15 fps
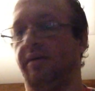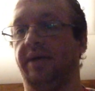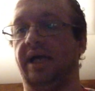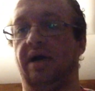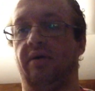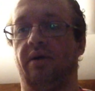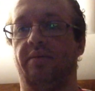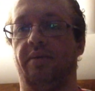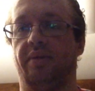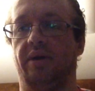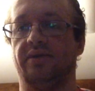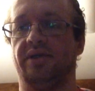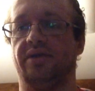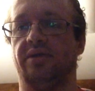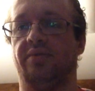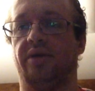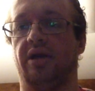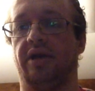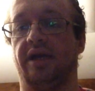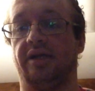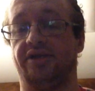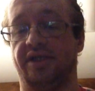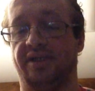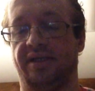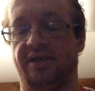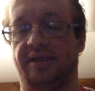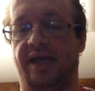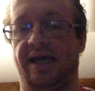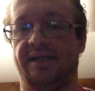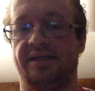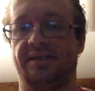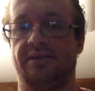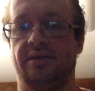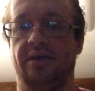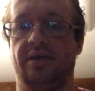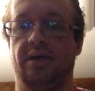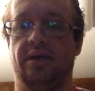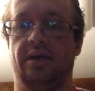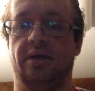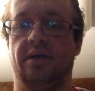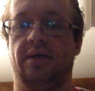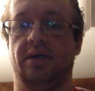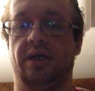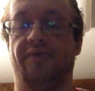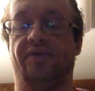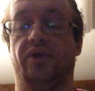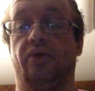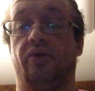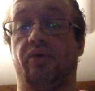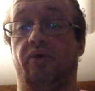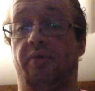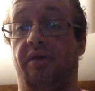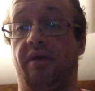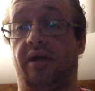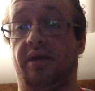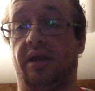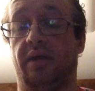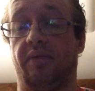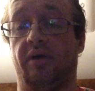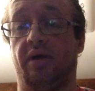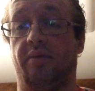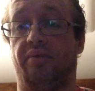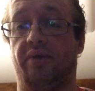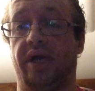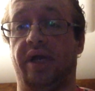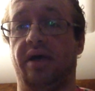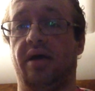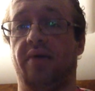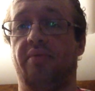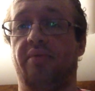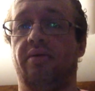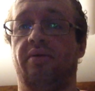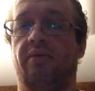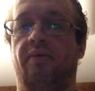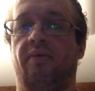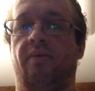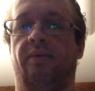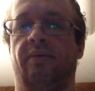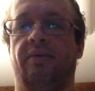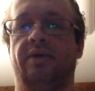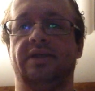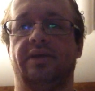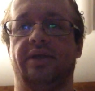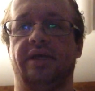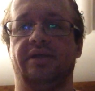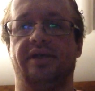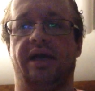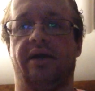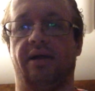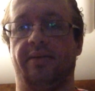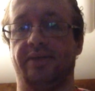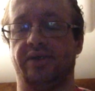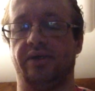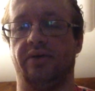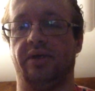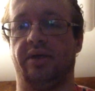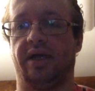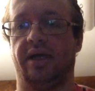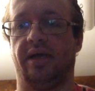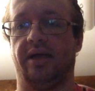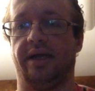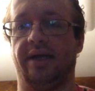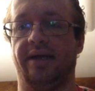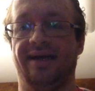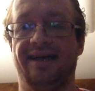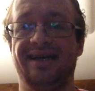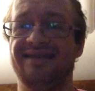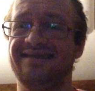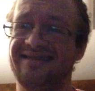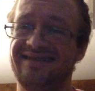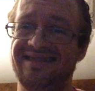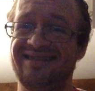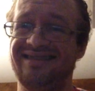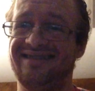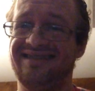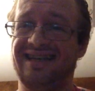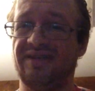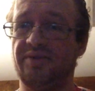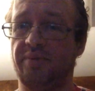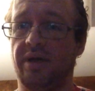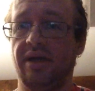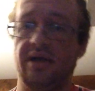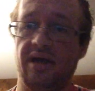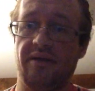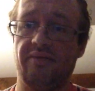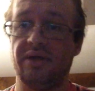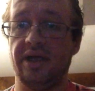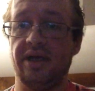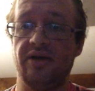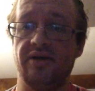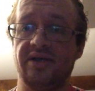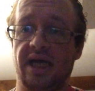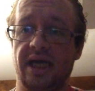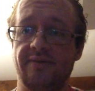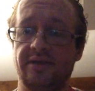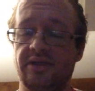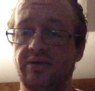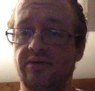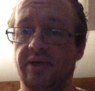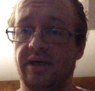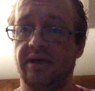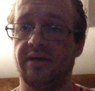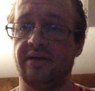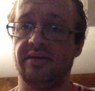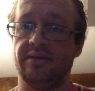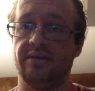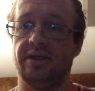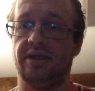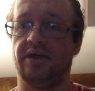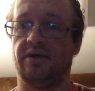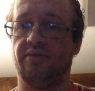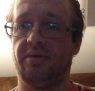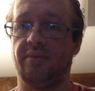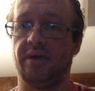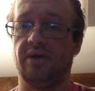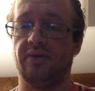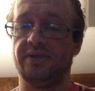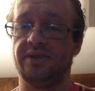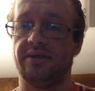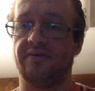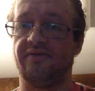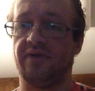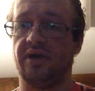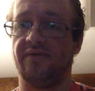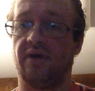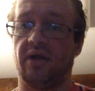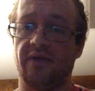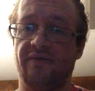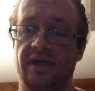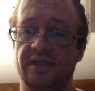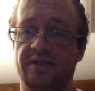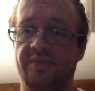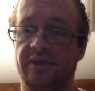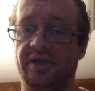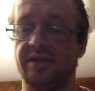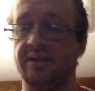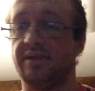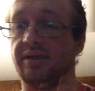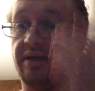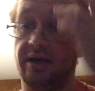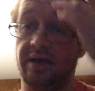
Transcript: Howard proposes to Bernadette. She says yes, even though the group thought that they were going to break up. So the entire episode, they're kind of like, that was probably not really a good time to, propose in front of all of us, because